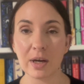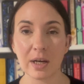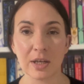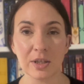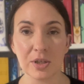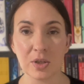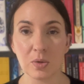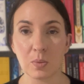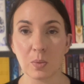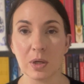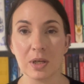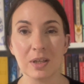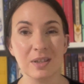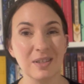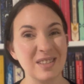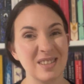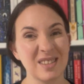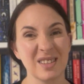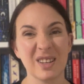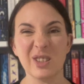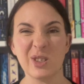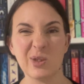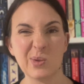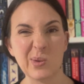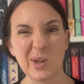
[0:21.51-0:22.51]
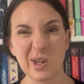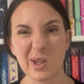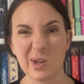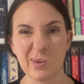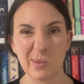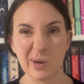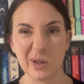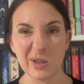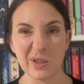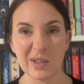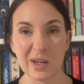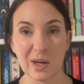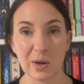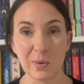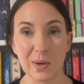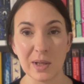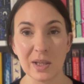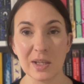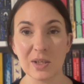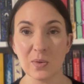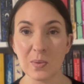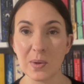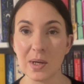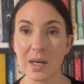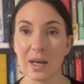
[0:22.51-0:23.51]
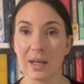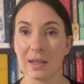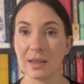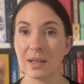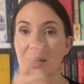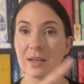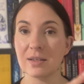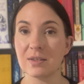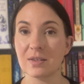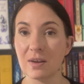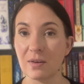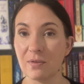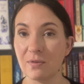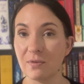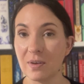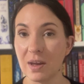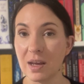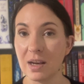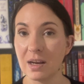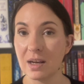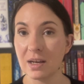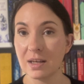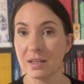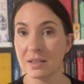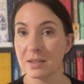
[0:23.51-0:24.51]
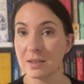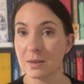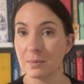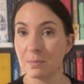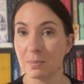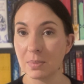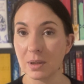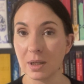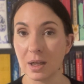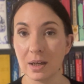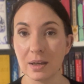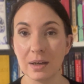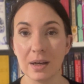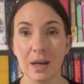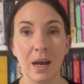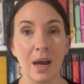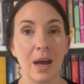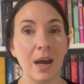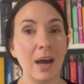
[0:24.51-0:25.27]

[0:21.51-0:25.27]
I just want to discuss one of the books that I read this week, and that is A Fate Inked in Blood.